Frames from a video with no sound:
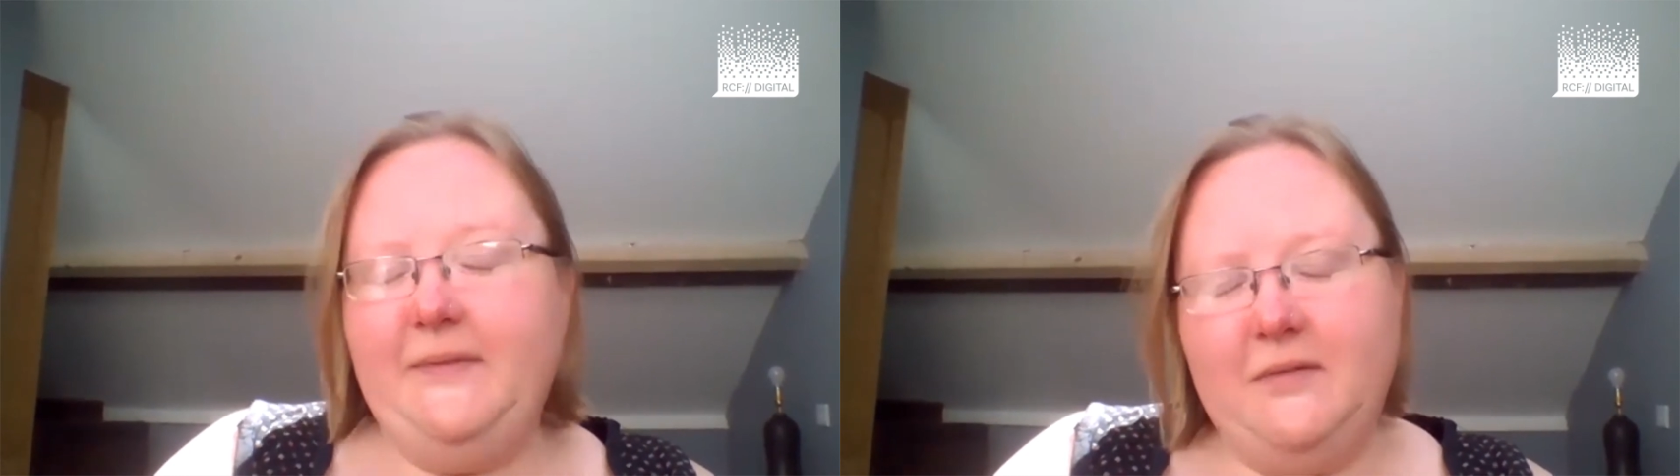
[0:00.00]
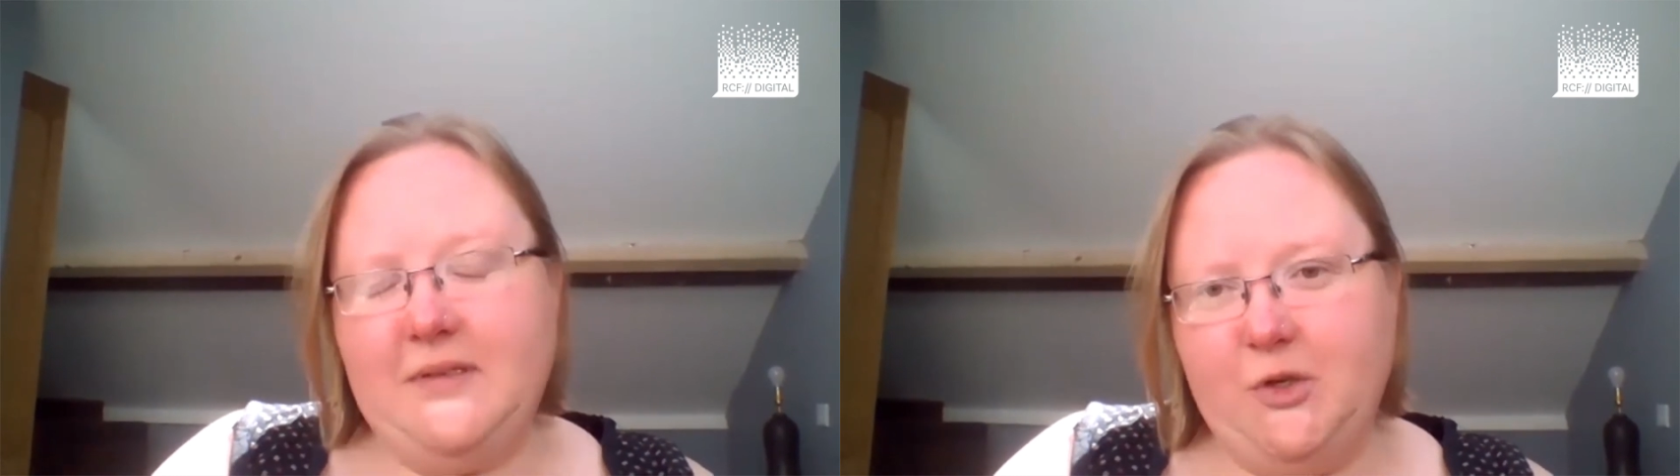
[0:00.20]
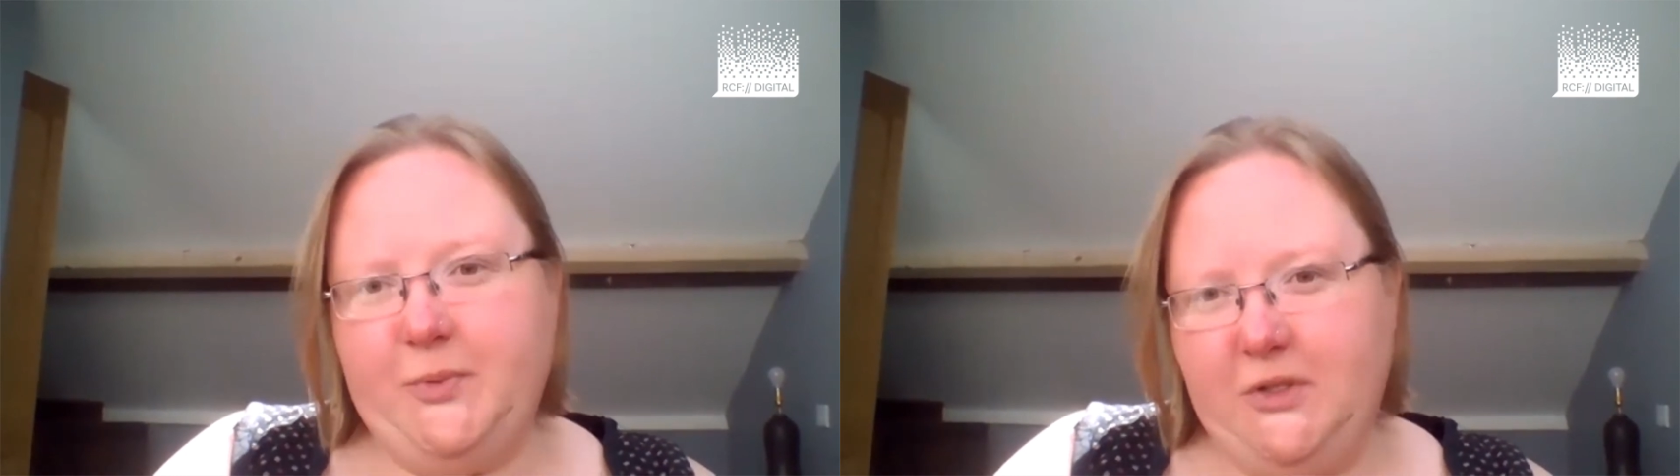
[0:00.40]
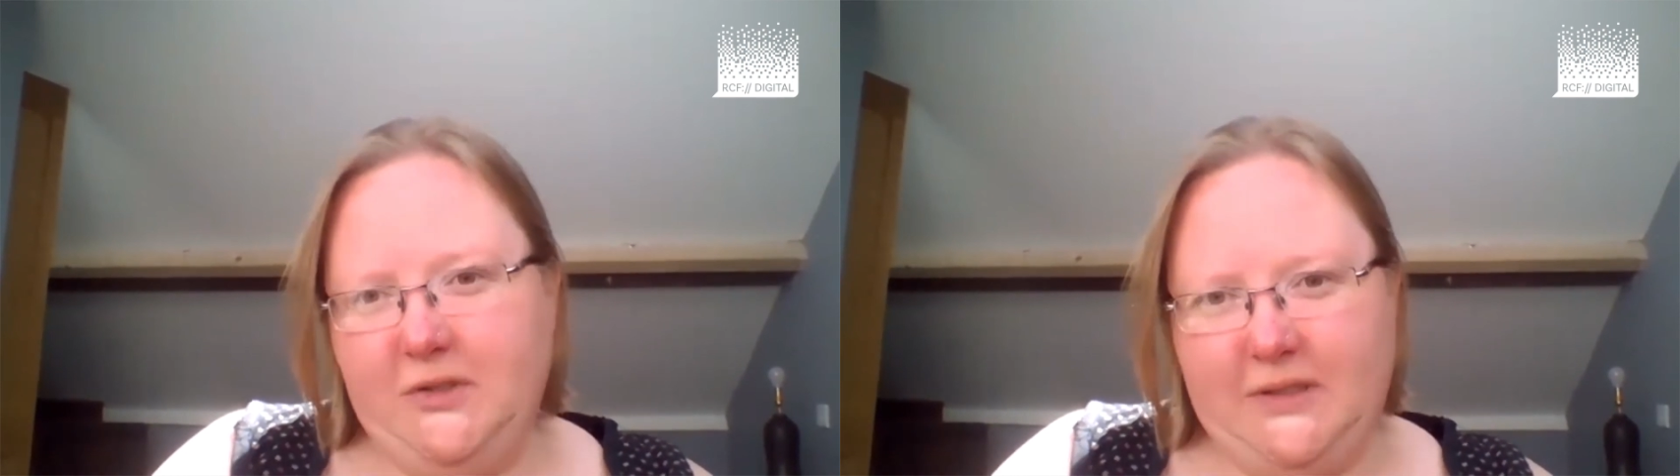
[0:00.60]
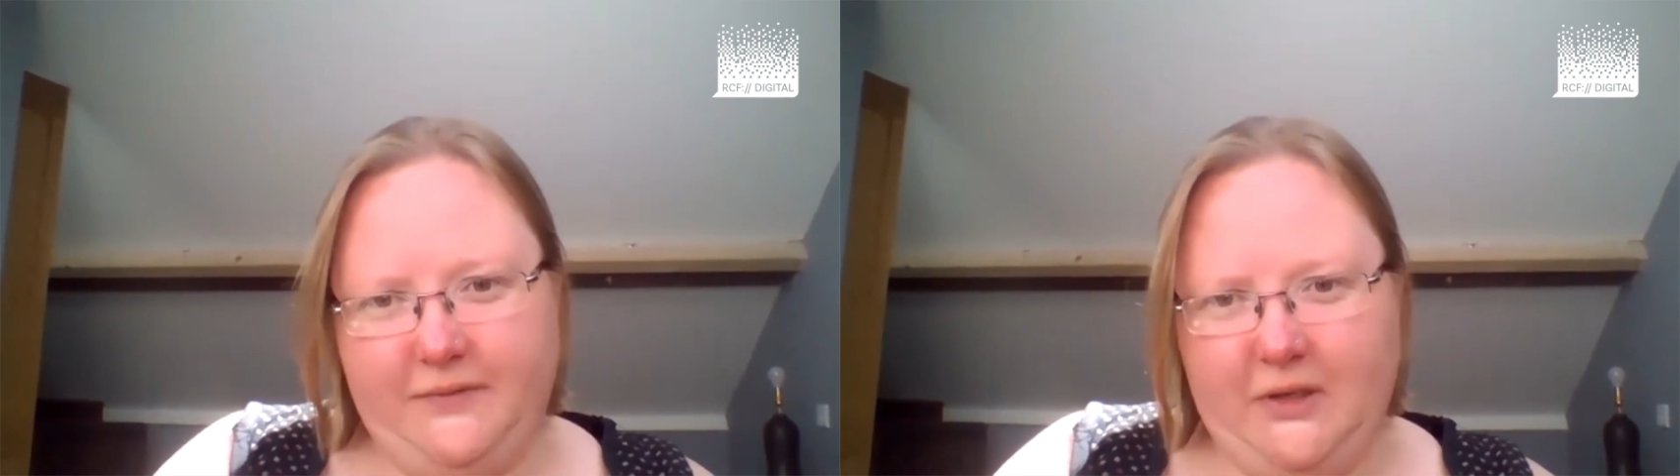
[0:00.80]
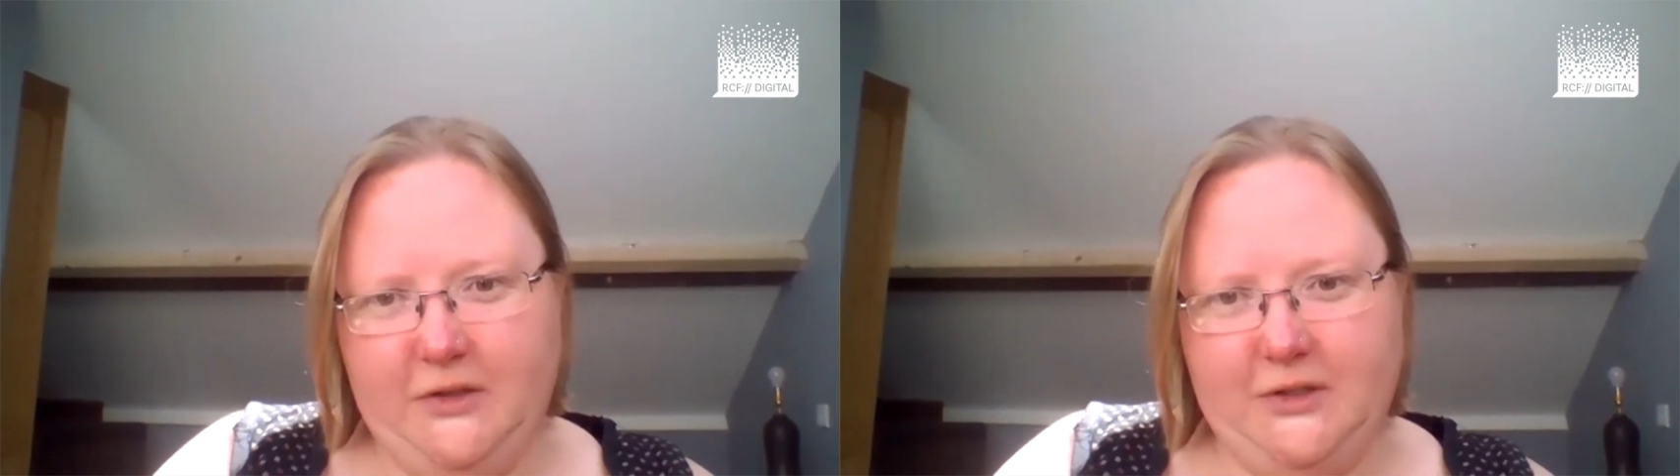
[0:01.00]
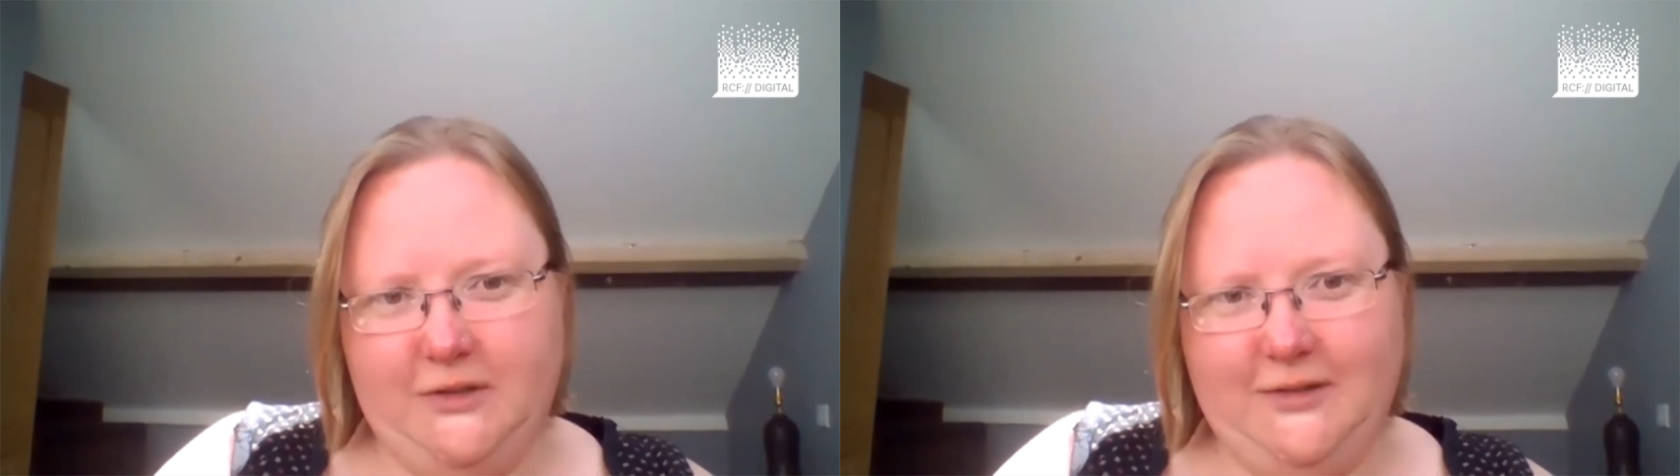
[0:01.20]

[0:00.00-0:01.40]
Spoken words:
there is an opportunity for you to.